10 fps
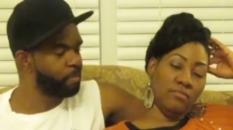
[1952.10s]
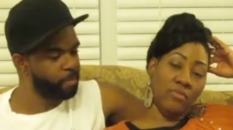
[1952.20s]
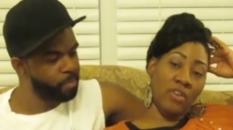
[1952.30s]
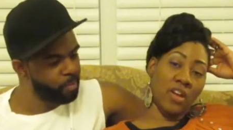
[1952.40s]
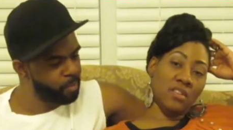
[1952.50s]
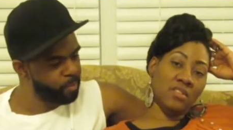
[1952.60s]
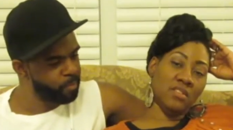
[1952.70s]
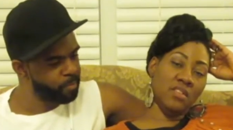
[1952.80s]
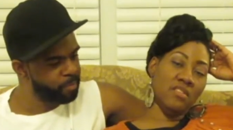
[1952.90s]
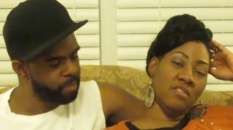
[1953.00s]
Speaker 1: Veronica
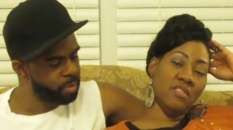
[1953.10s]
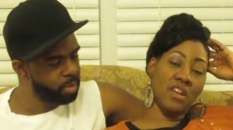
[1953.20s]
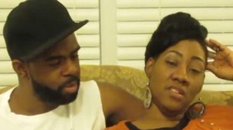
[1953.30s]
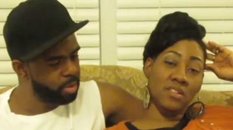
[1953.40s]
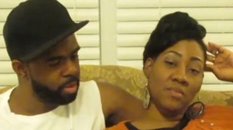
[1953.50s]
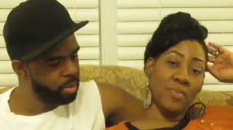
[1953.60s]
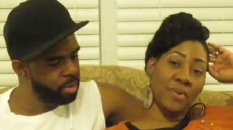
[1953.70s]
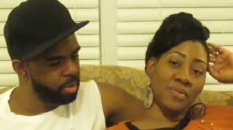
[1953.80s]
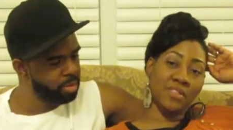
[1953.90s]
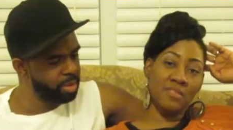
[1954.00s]
said you're not
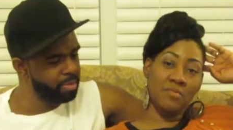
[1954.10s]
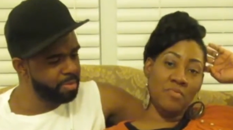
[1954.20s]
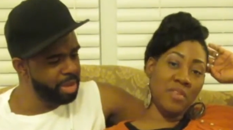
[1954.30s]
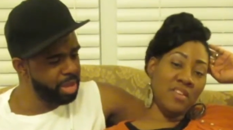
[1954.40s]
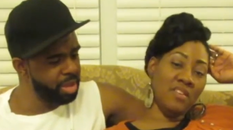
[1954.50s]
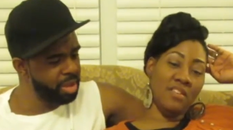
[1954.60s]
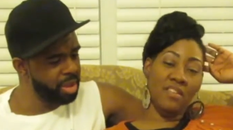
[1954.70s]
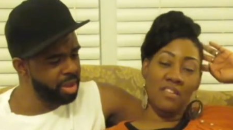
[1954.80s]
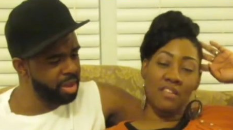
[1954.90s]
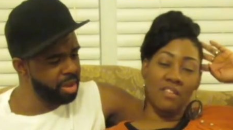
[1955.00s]
supposed to, to
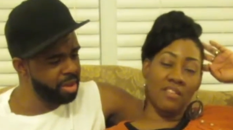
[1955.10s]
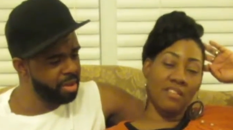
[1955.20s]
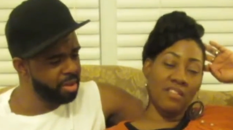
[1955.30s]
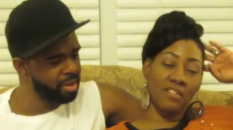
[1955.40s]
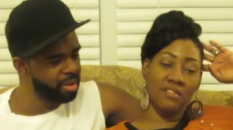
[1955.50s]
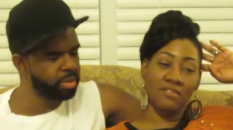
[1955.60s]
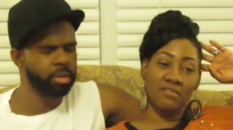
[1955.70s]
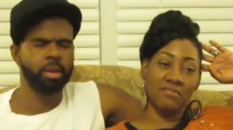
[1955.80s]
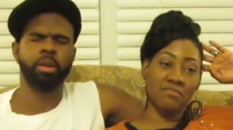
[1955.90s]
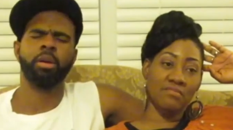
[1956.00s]
be here.
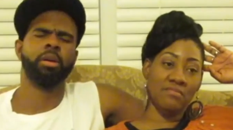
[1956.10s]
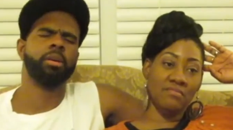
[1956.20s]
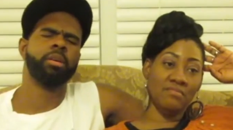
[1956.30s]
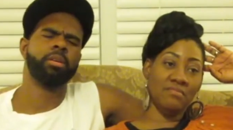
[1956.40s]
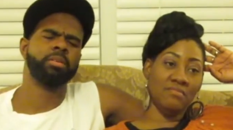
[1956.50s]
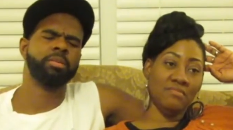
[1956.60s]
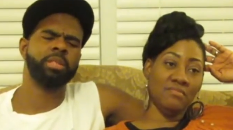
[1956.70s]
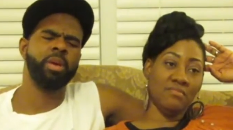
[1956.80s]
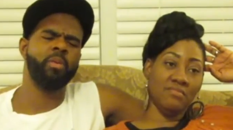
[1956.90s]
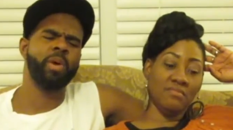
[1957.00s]

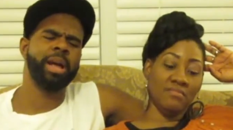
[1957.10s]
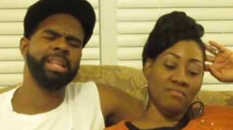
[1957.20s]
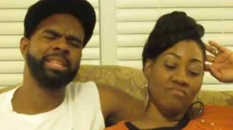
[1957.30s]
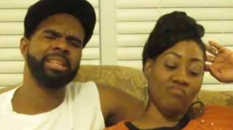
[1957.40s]
Say what?